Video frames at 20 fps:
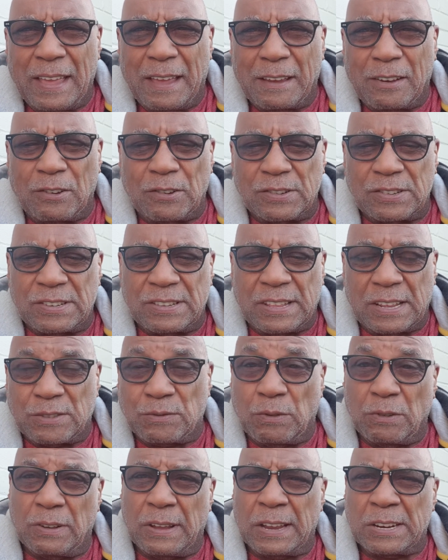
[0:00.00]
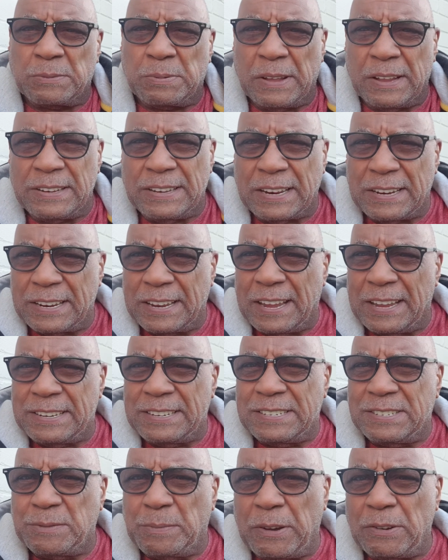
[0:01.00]
because that's what Xplane
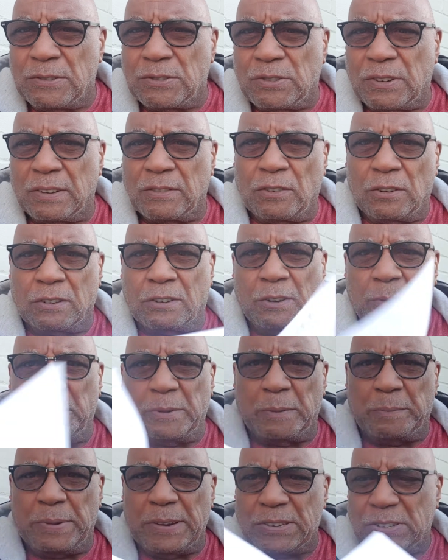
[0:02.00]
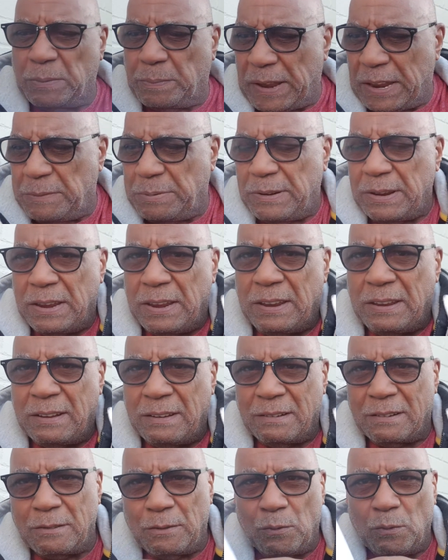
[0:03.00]
Dedicated is about. So I've got a couple of bits of paper here.
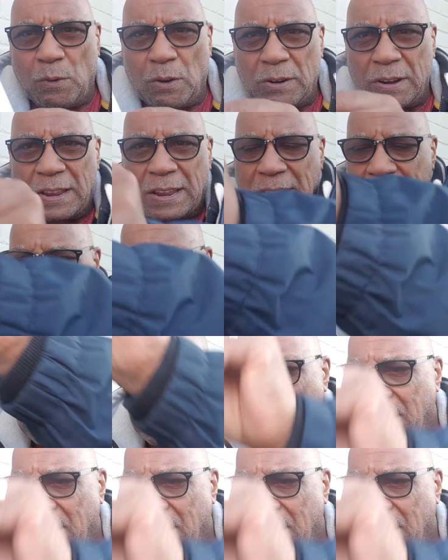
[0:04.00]
I've got one here.